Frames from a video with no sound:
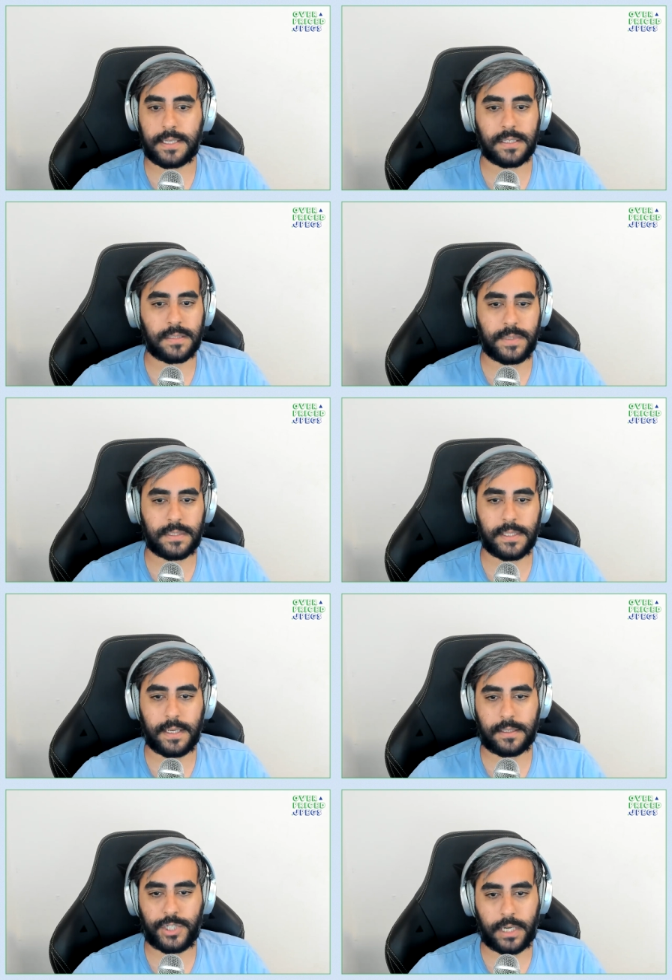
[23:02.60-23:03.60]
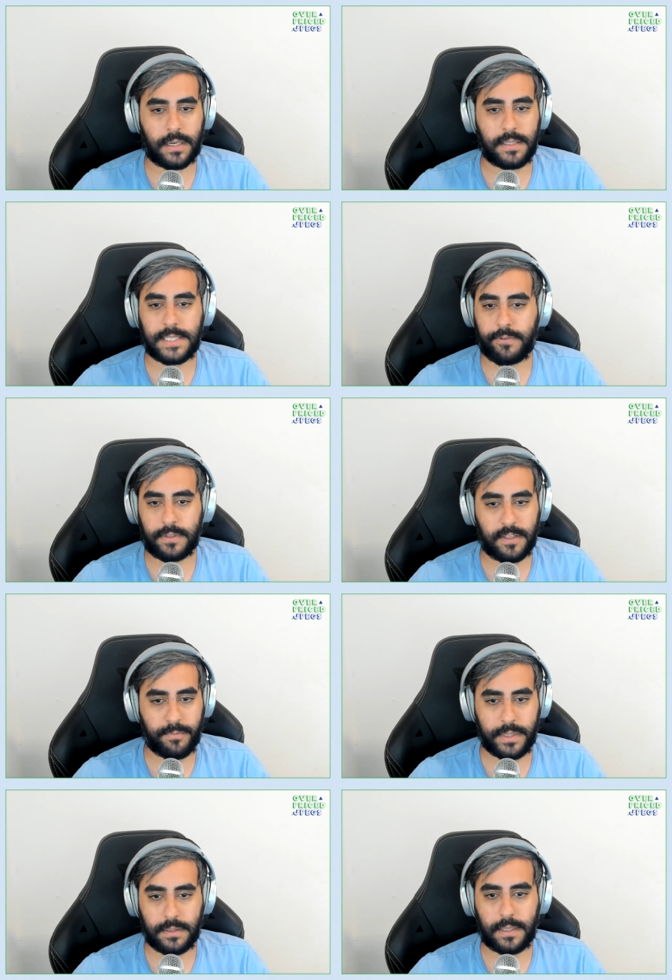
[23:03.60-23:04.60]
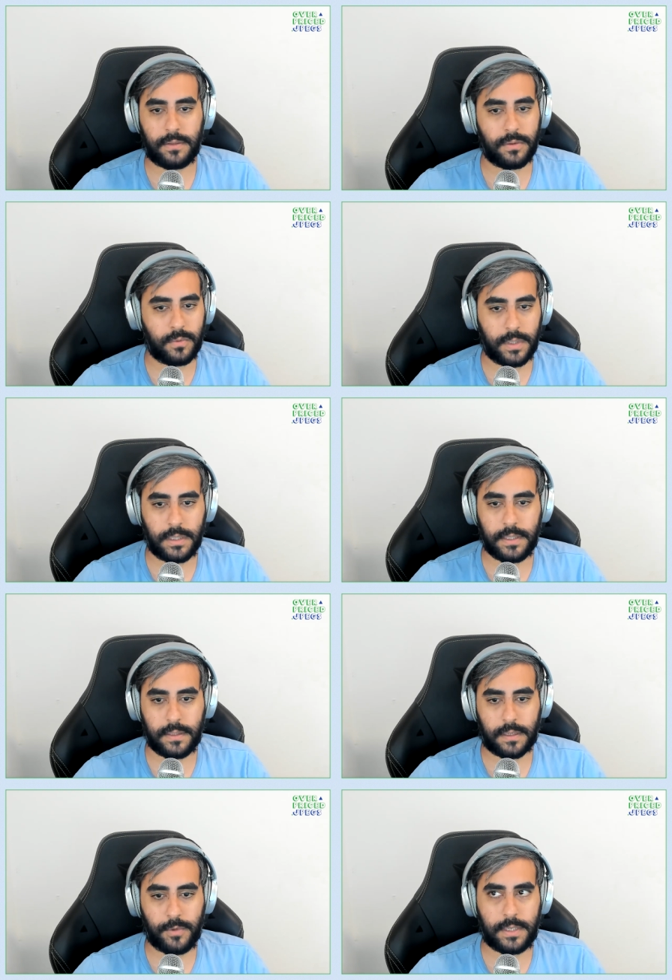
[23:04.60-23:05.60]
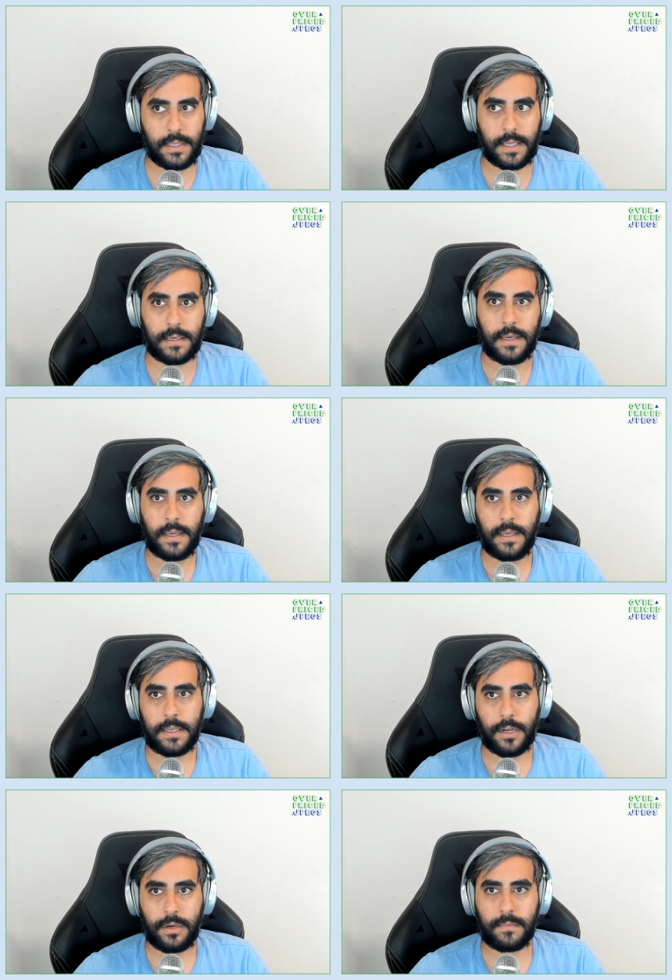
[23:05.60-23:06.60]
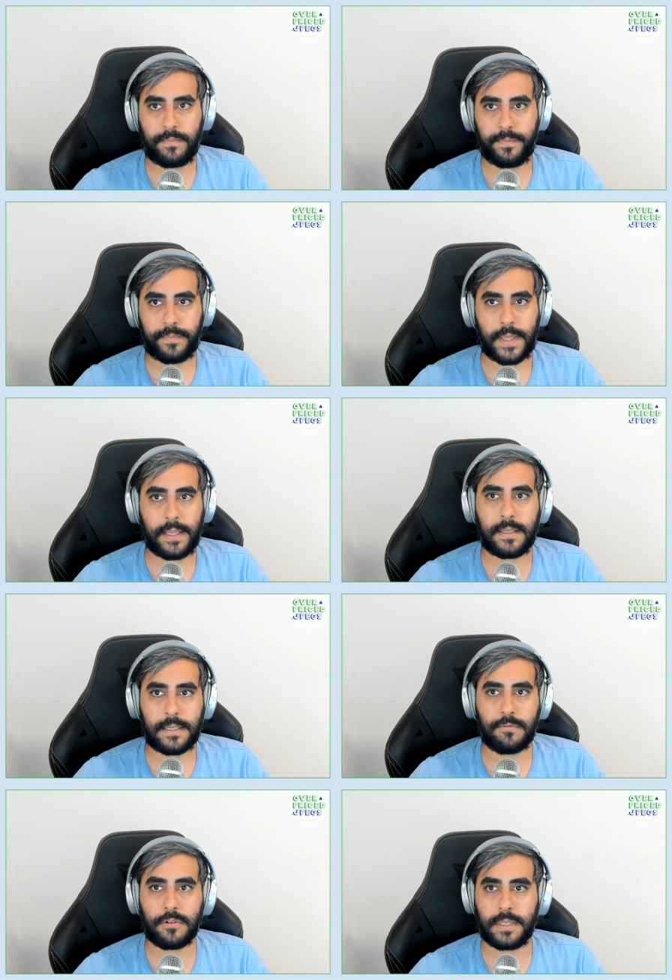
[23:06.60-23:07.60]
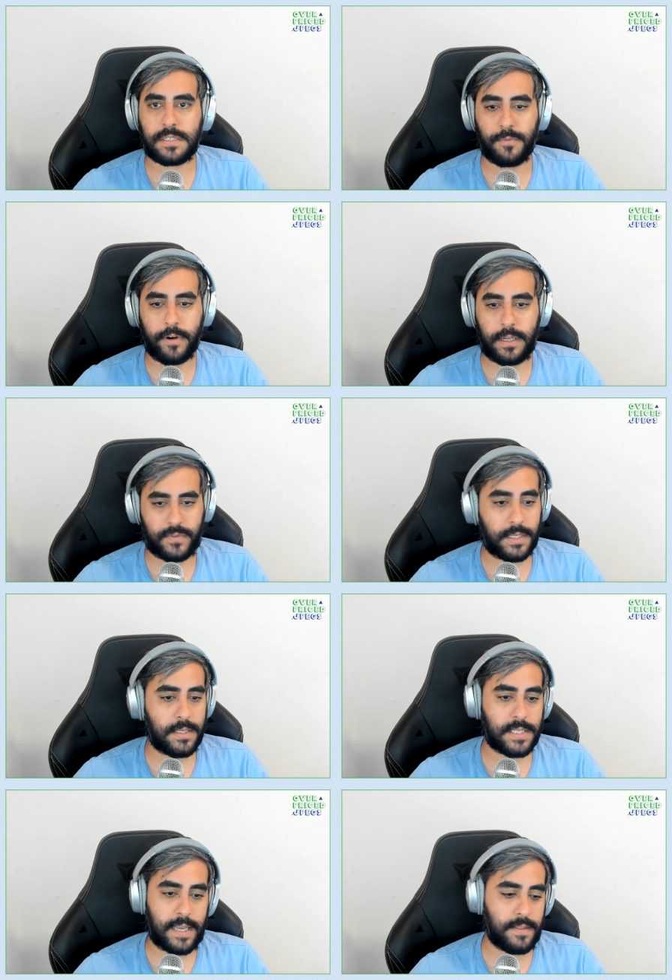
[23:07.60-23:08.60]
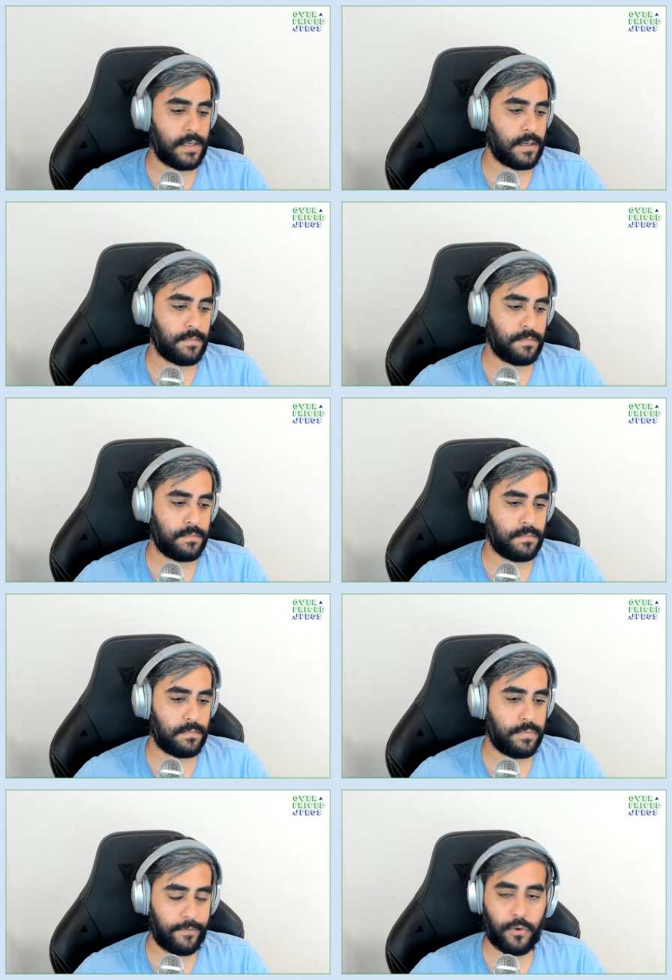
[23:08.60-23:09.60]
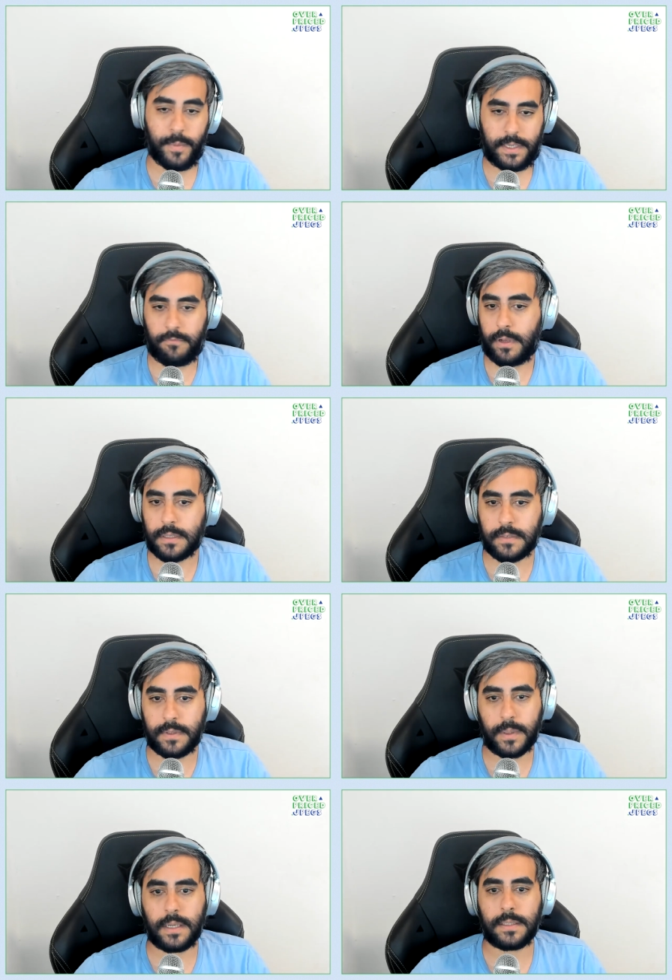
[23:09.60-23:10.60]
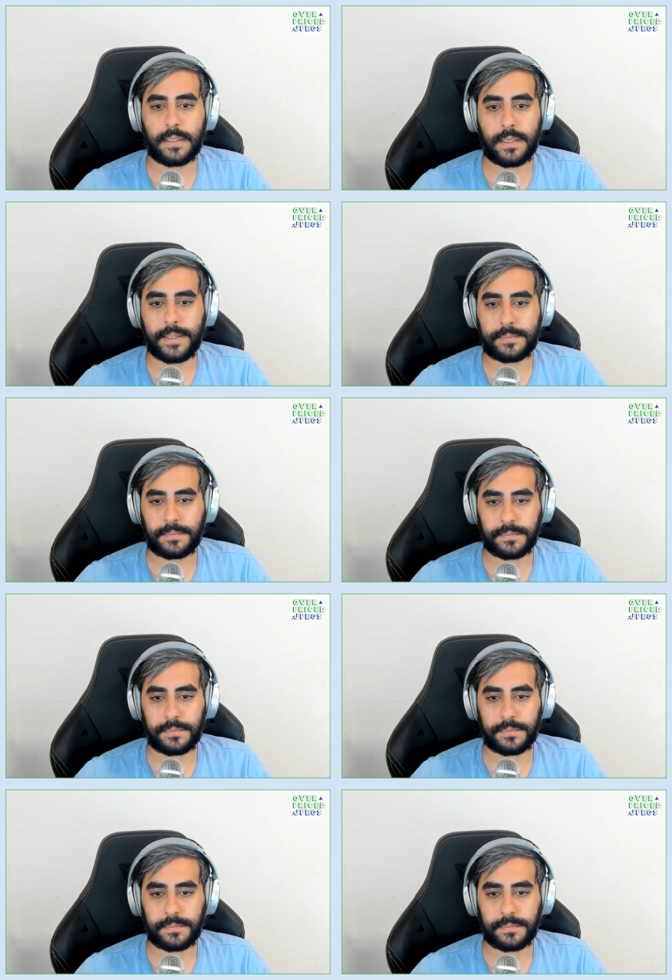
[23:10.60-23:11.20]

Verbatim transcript: a testament to like Jenkins, everything they've built, and the goodwill and the community that you know they did release more NFTs and they're performing relatively well. Yeah.